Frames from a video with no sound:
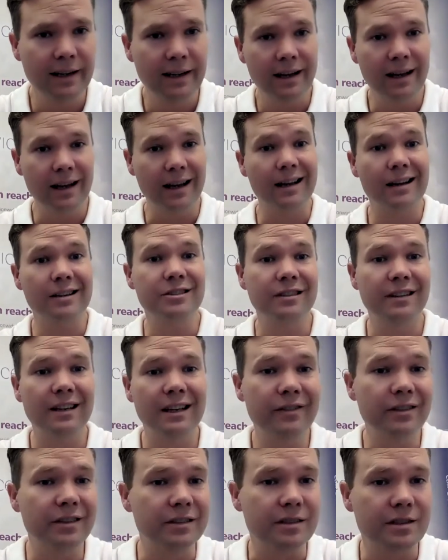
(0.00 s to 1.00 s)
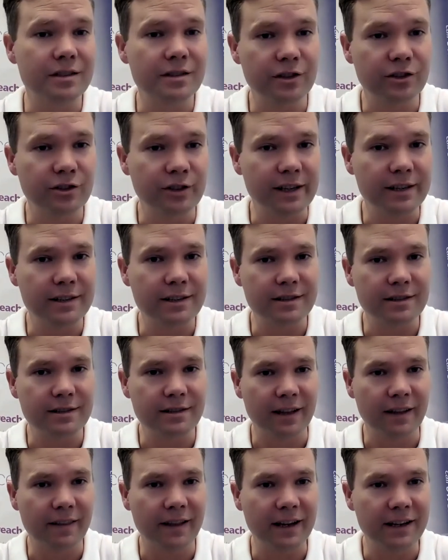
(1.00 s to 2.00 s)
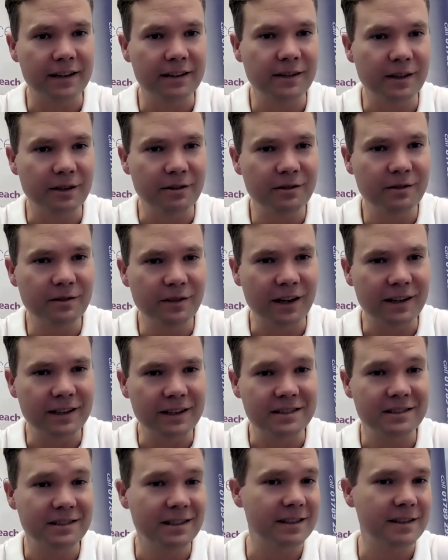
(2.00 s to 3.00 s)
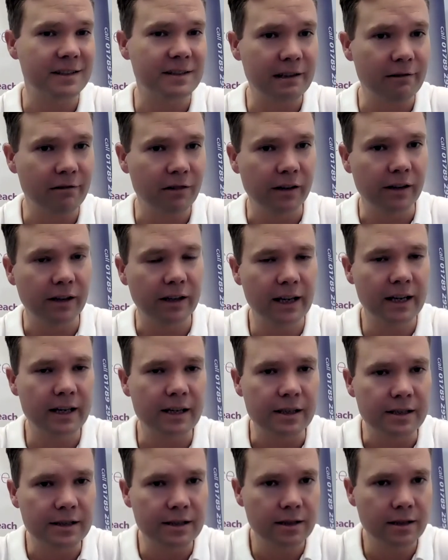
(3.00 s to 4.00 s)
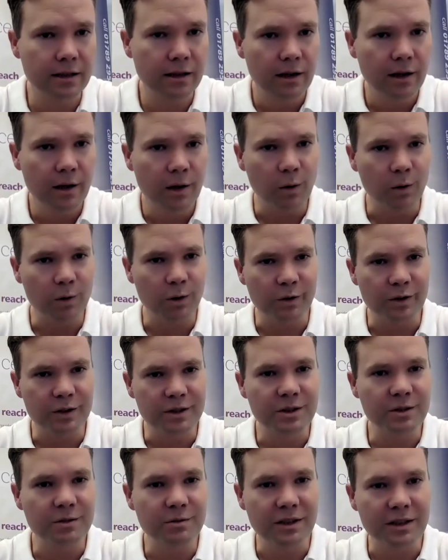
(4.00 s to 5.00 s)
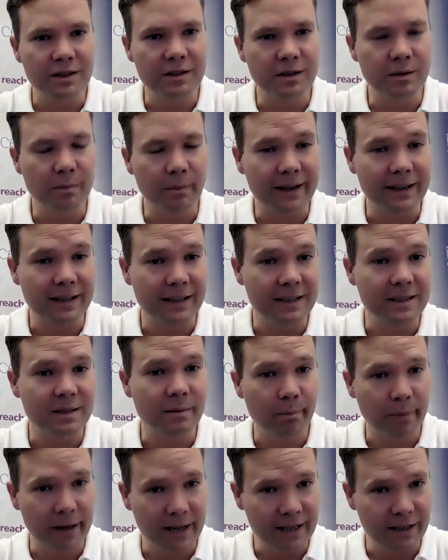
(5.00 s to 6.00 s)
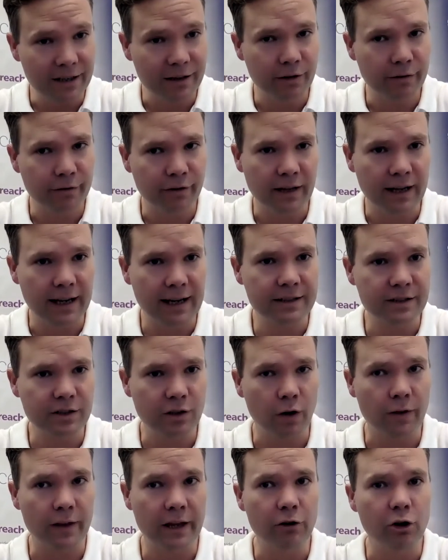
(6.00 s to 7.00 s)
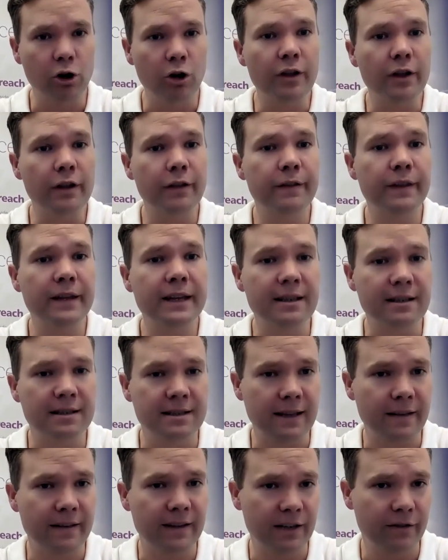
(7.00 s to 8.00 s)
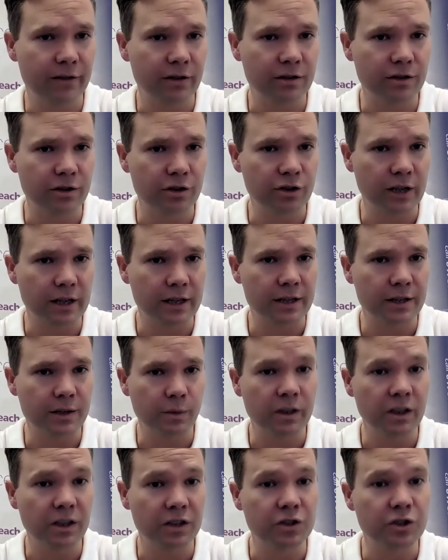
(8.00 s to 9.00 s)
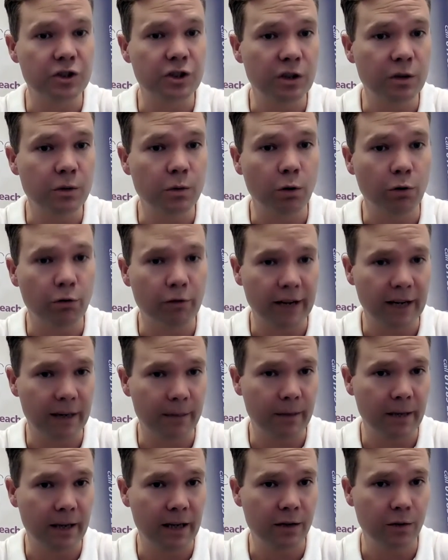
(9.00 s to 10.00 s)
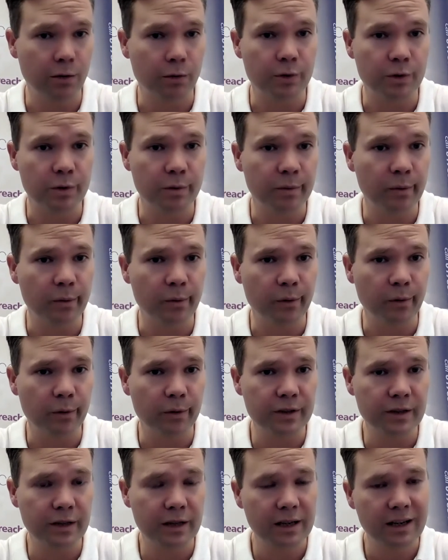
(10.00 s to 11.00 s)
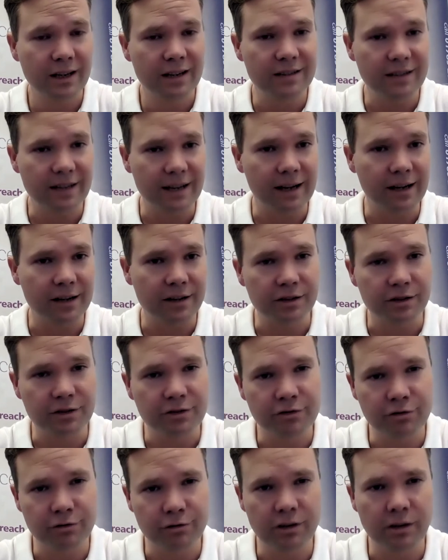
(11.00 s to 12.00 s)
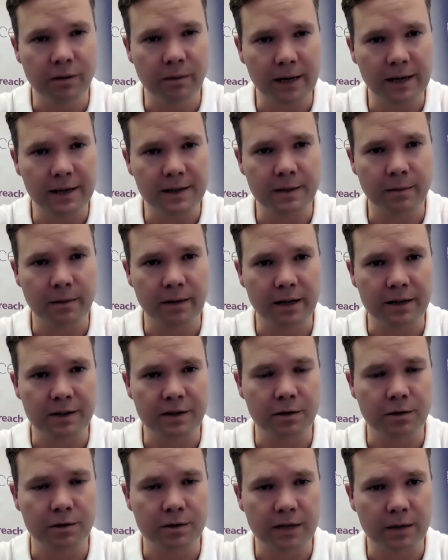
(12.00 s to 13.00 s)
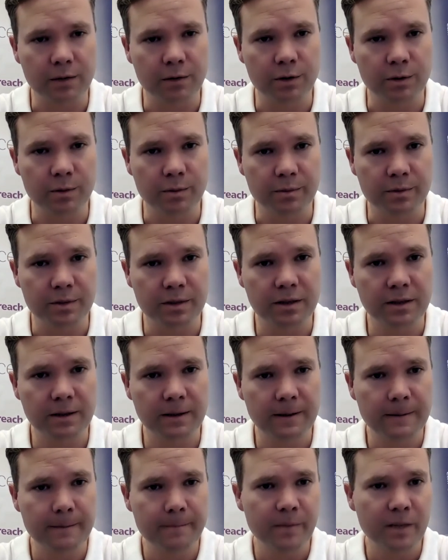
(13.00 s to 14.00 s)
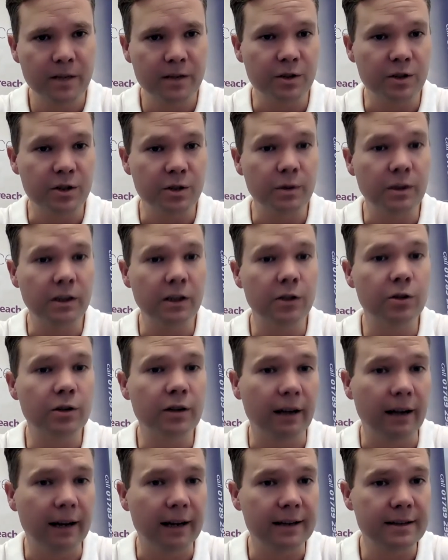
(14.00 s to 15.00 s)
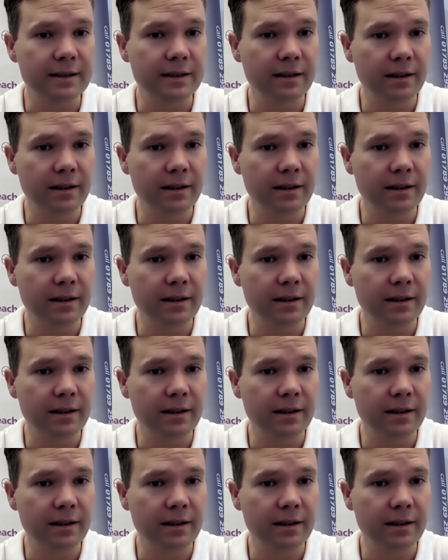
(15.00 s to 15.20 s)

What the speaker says: And actually, the evidence suggests that isn't necessarily the case. Although they might need to bathe for that, are there other things that the evidence suggests we can do or recommend or support to actually truly maximise those outcomes? So do we look at